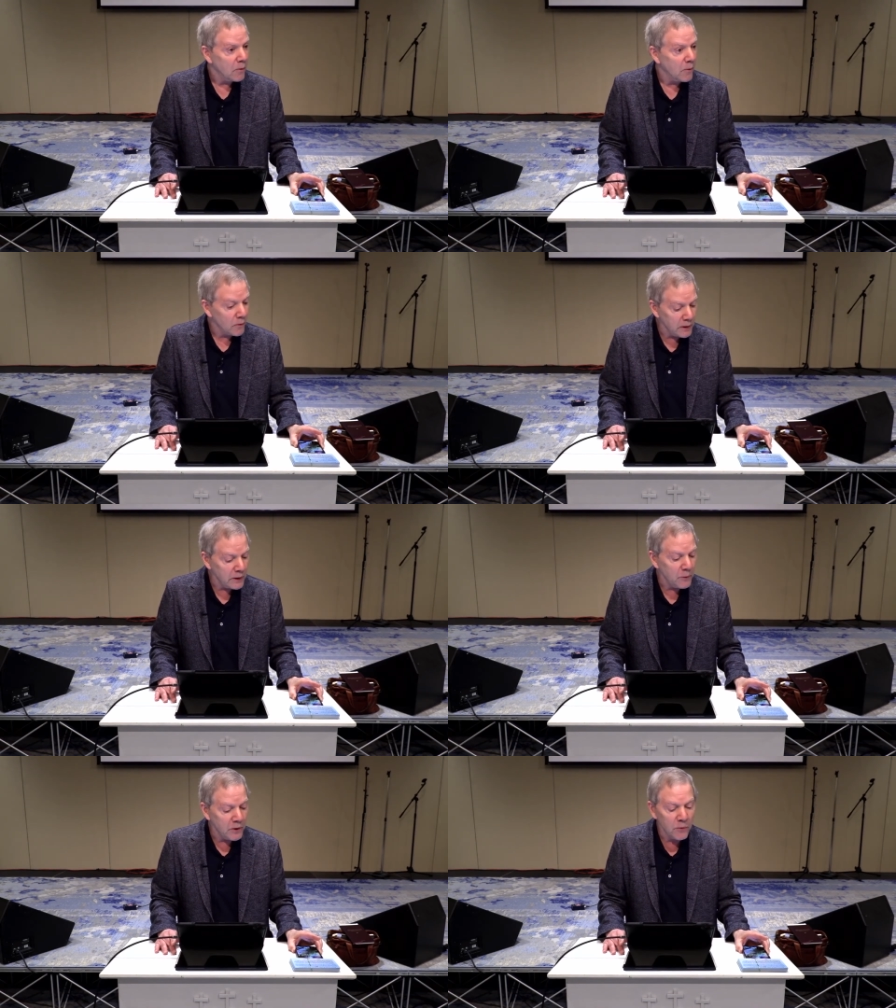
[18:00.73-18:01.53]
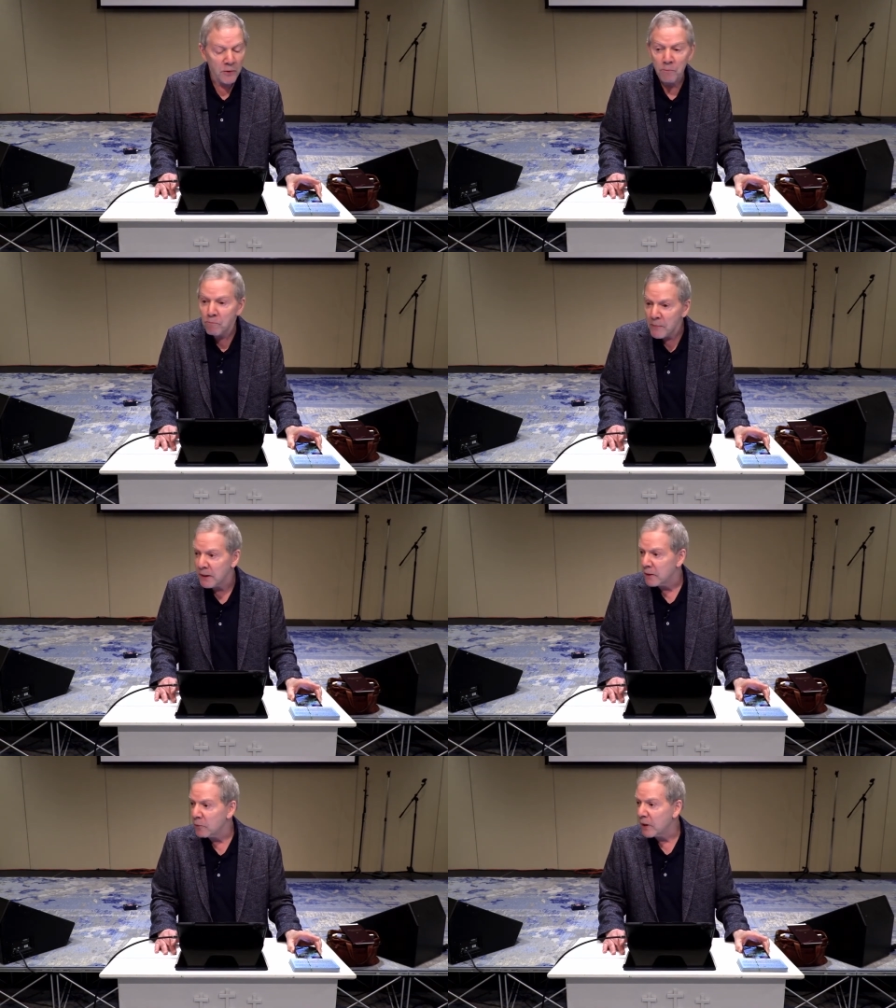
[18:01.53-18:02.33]
Only when you
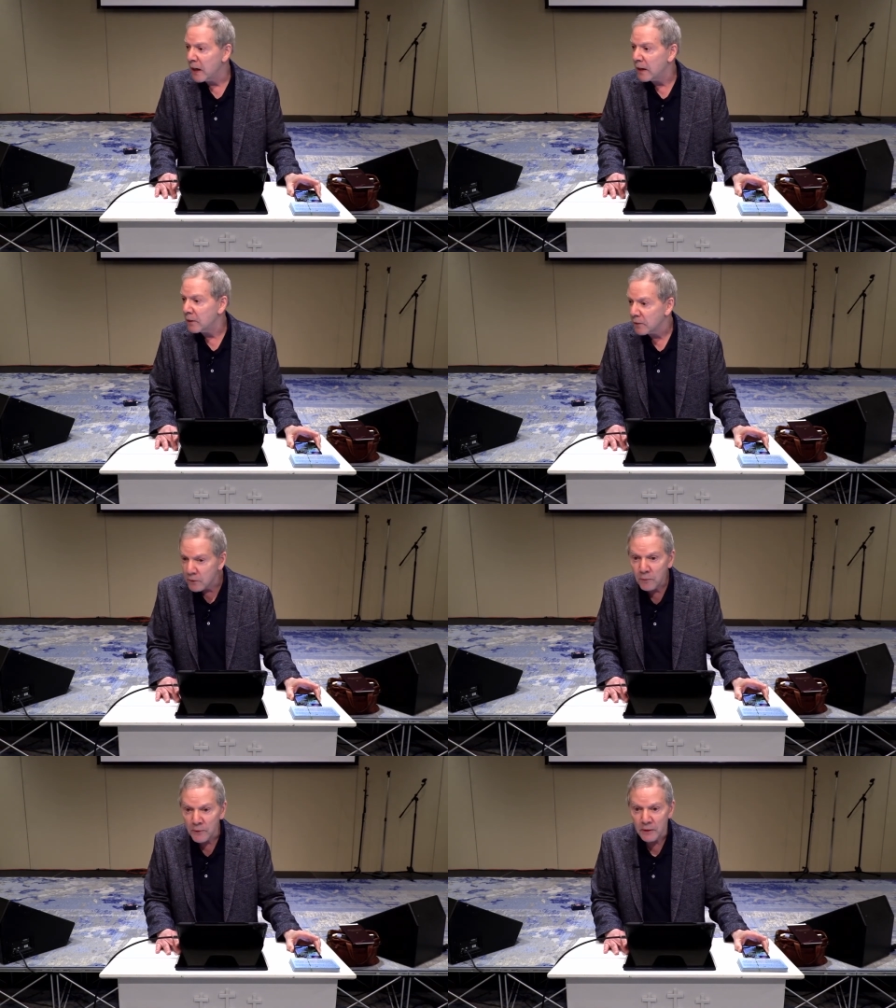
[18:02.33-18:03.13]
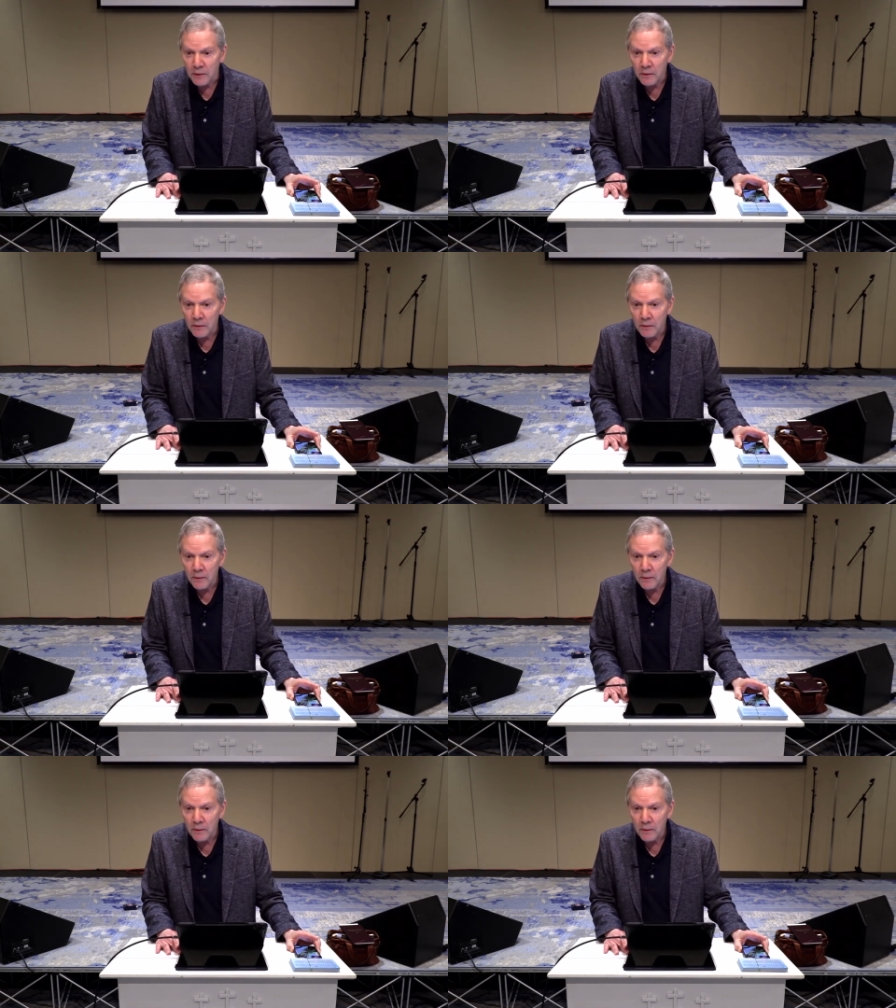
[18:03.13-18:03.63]
admit you can't do this